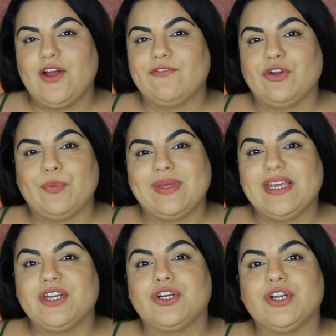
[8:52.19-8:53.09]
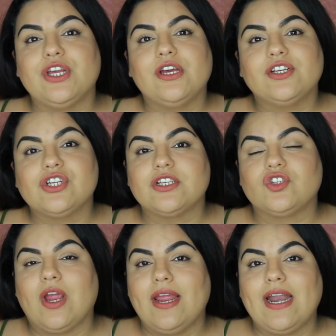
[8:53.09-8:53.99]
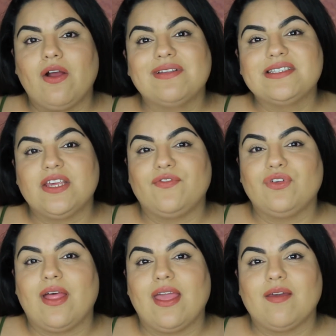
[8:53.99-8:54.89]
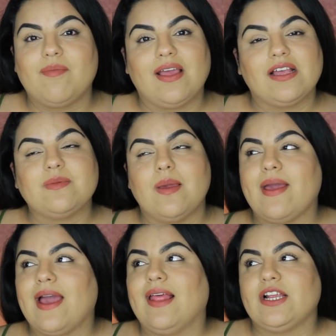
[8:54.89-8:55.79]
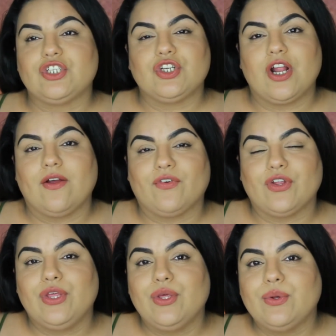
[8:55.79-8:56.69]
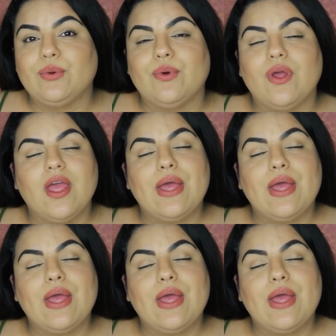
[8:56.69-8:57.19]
If you're a beginner, just try it out and see if you like it, because maybe eyelashes are not for you,